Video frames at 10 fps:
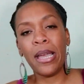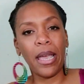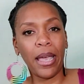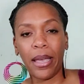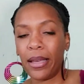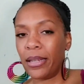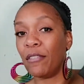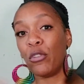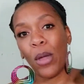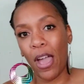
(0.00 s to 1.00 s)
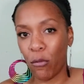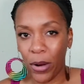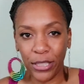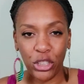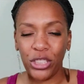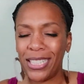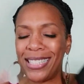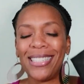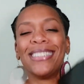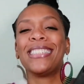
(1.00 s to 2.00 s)
And if you have white sheets
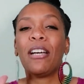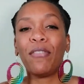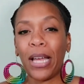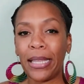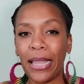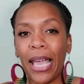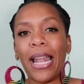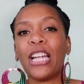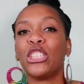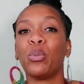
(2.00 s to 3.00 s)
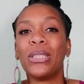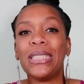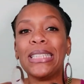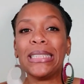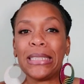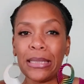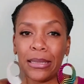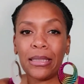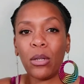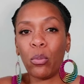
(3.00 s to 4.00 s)
and stuff like that, I just wasn't
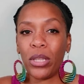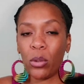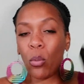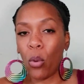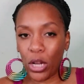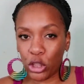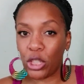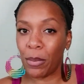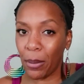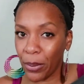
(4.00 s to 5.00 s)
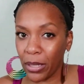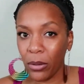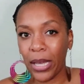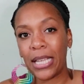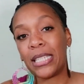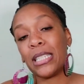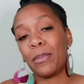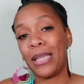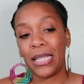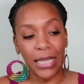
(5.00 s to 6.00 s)
consistent with washing my pillowcases
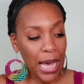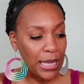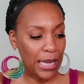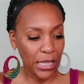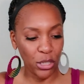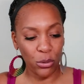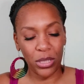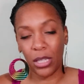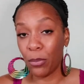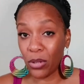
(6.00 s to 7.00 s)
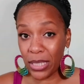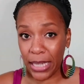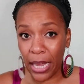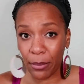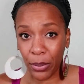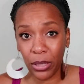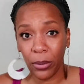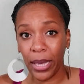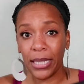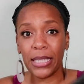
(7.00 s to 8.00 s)
because I like to sleep on satin
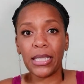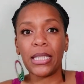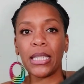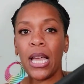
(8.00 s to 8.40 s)
pillowcases.